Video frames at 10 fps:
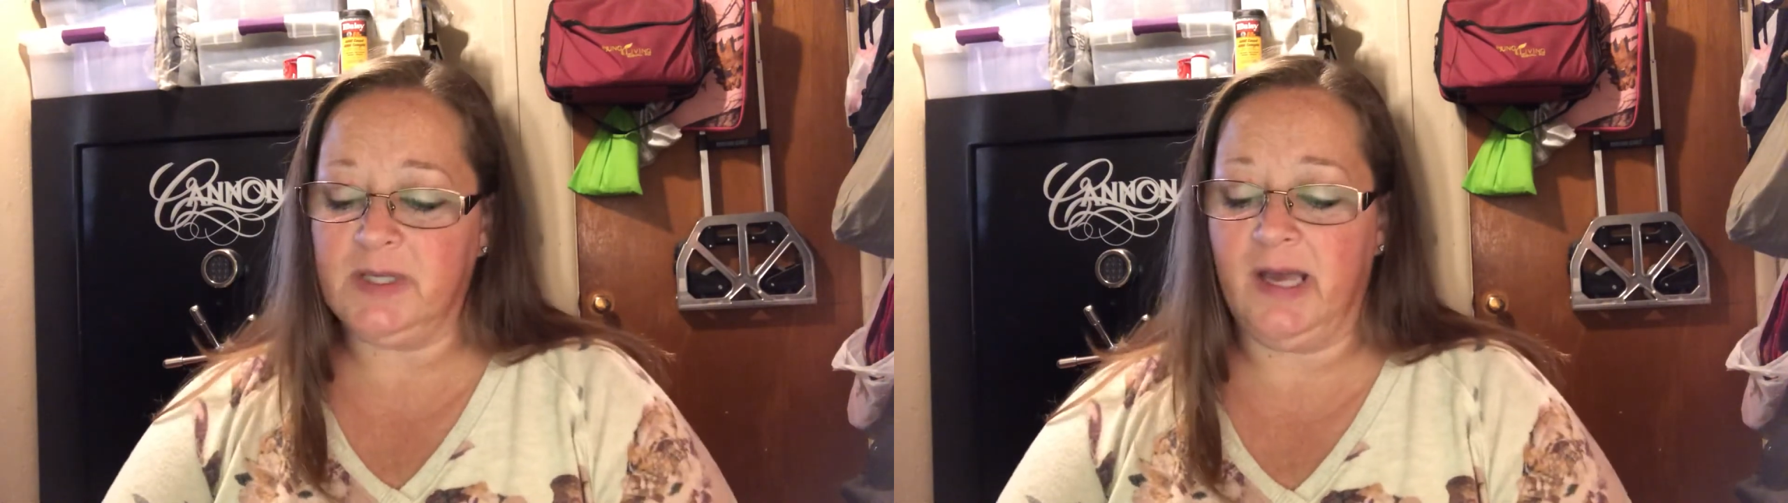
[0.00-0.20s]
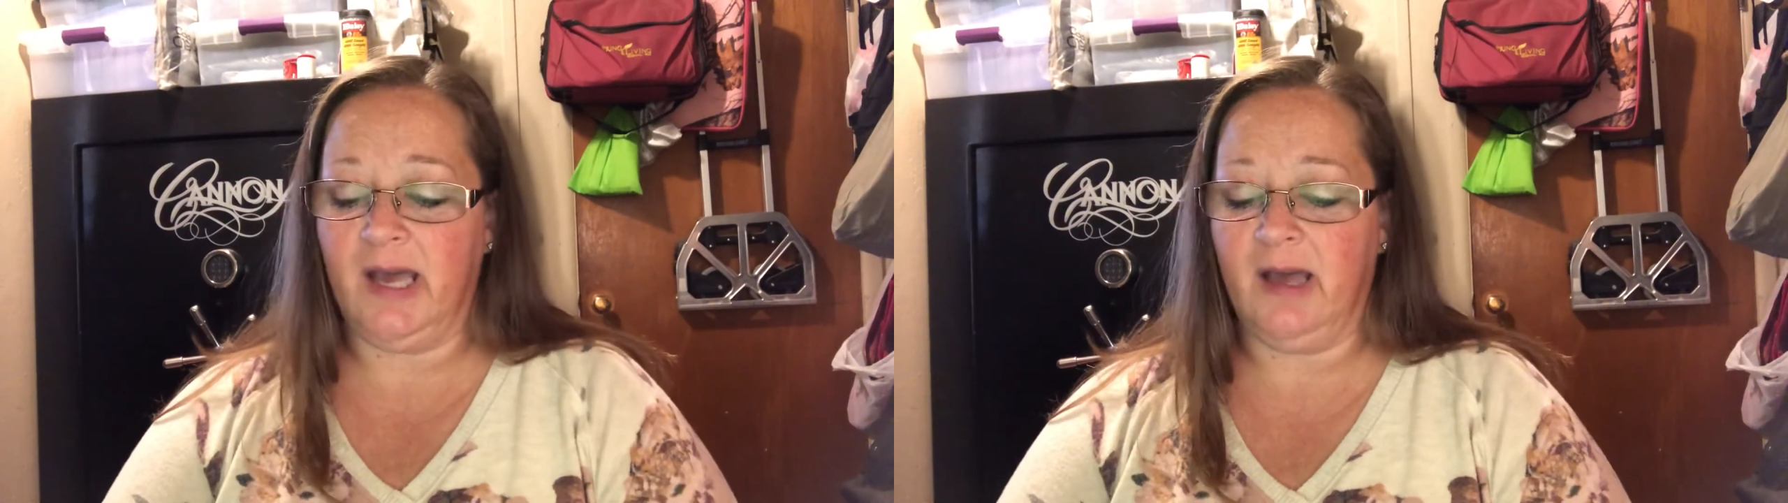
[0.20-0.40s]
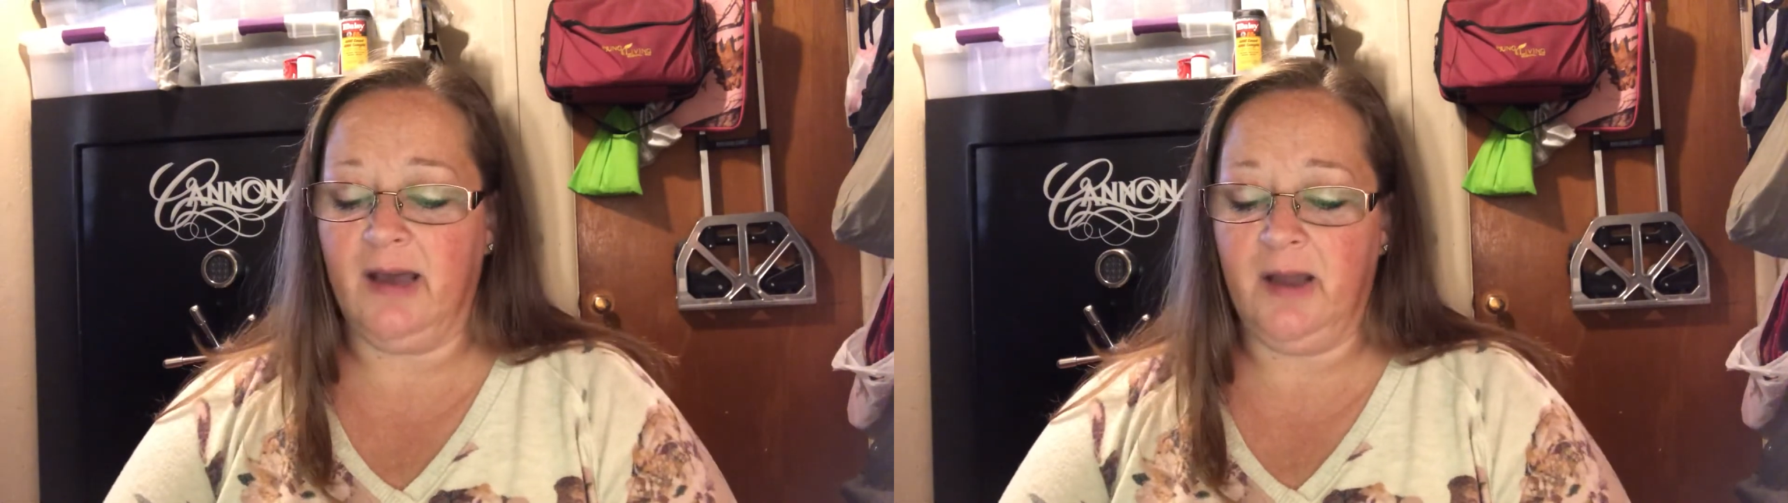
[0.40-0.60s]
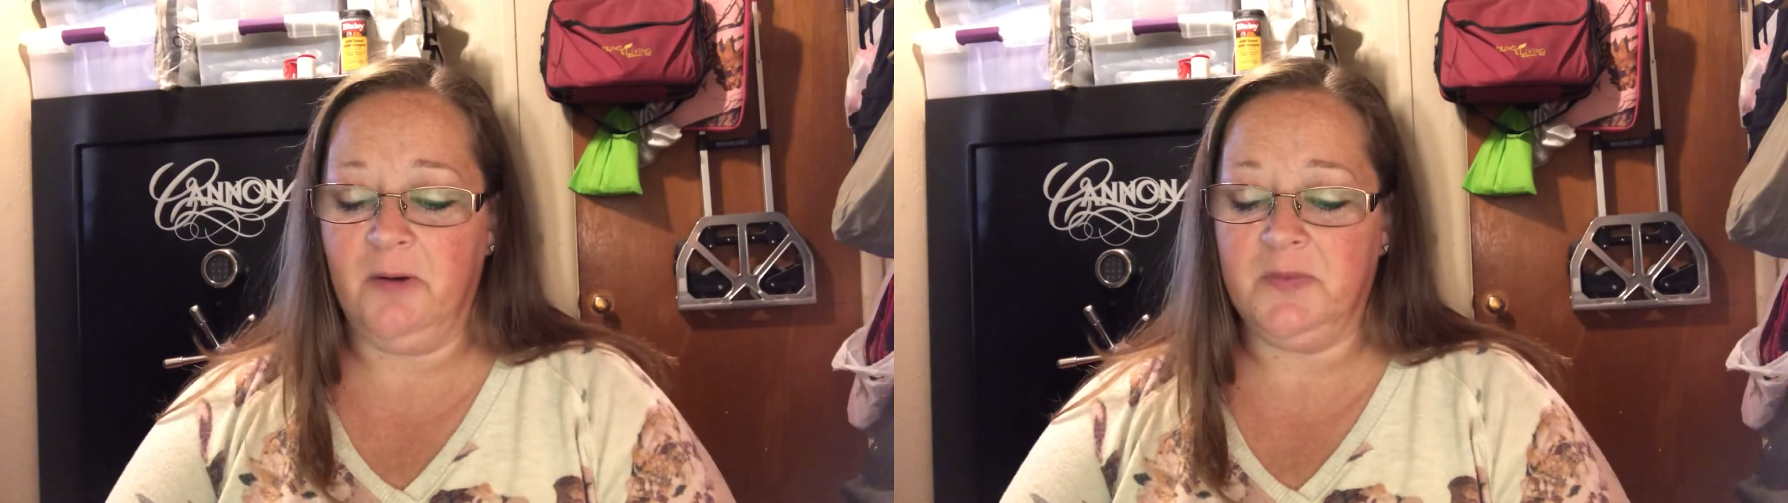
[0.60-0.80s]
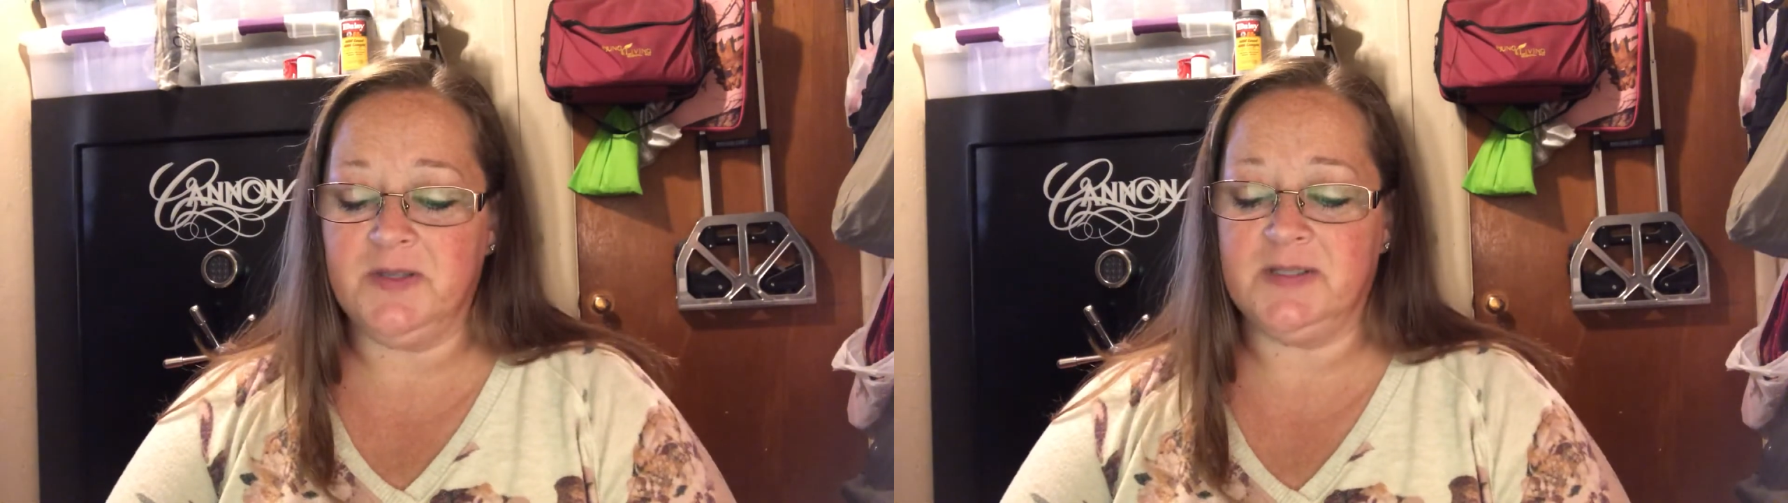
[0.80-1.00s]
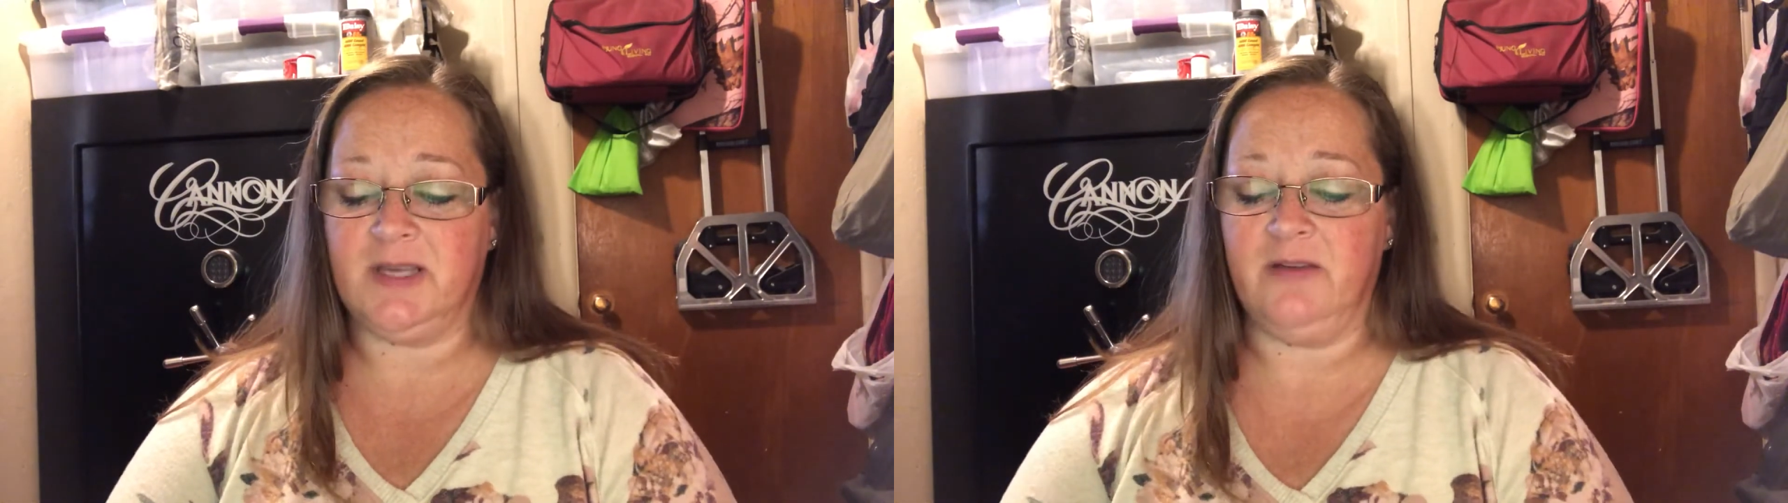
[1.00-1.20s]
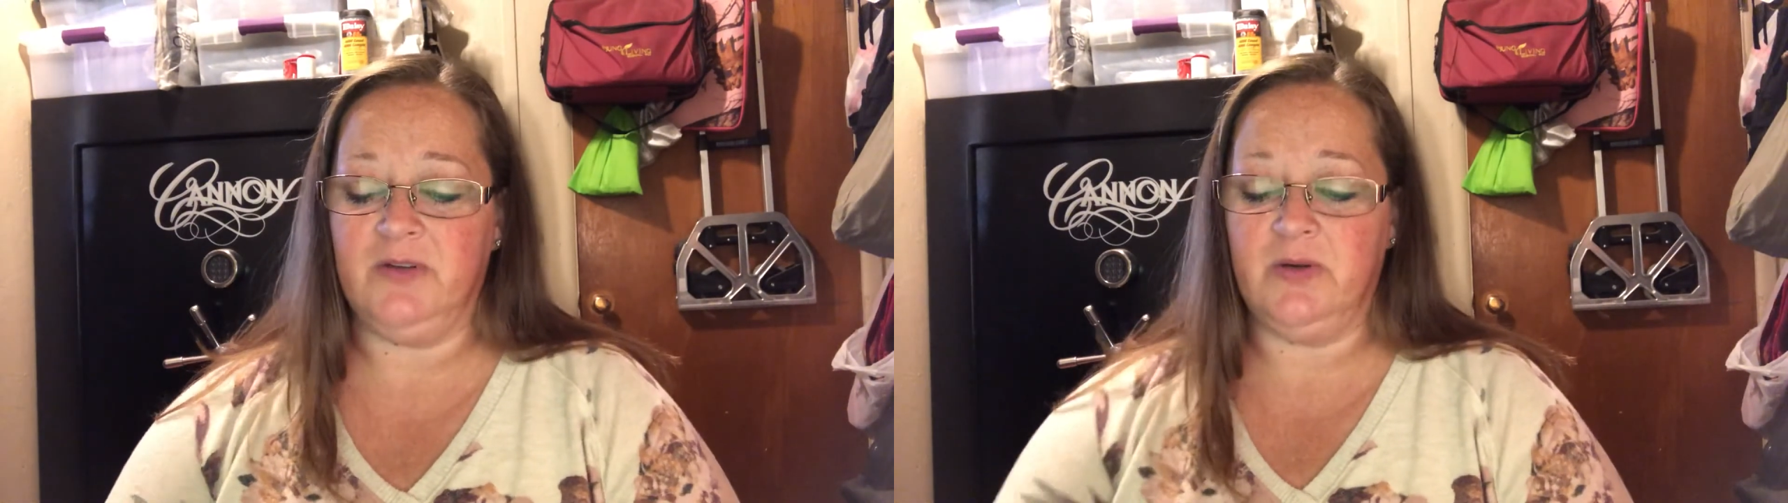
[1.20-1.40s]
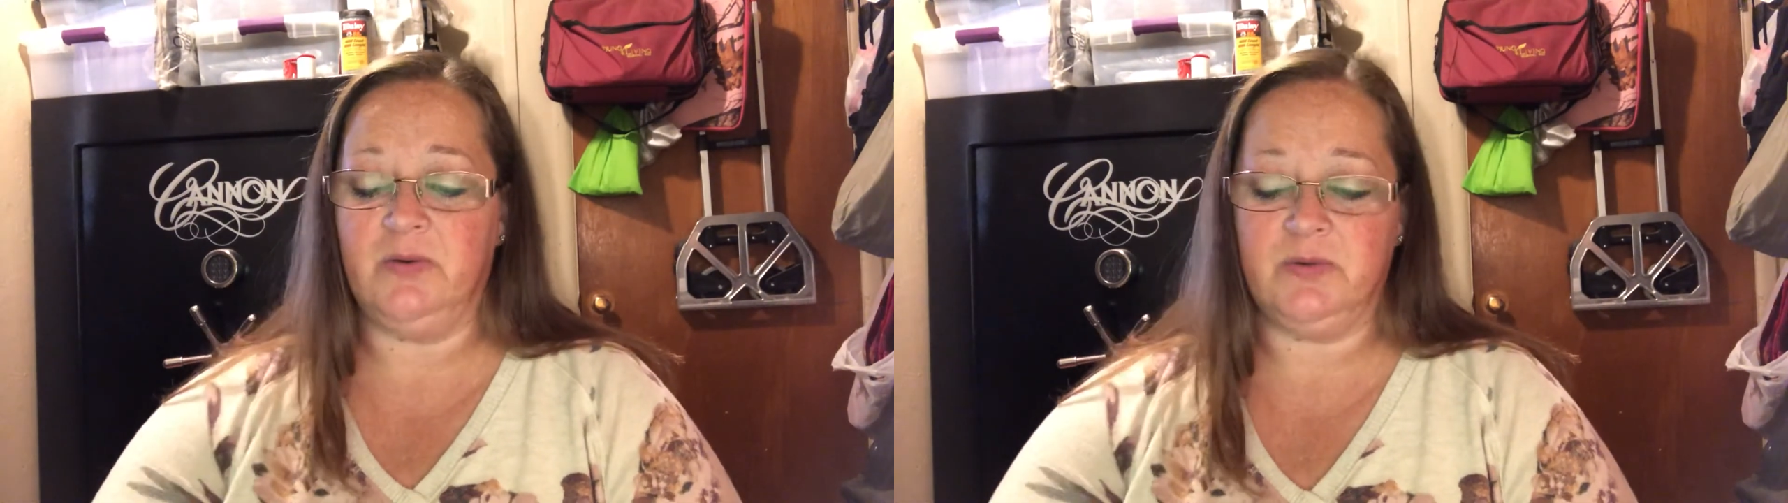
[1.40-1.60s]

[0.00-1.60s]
I hope this gave you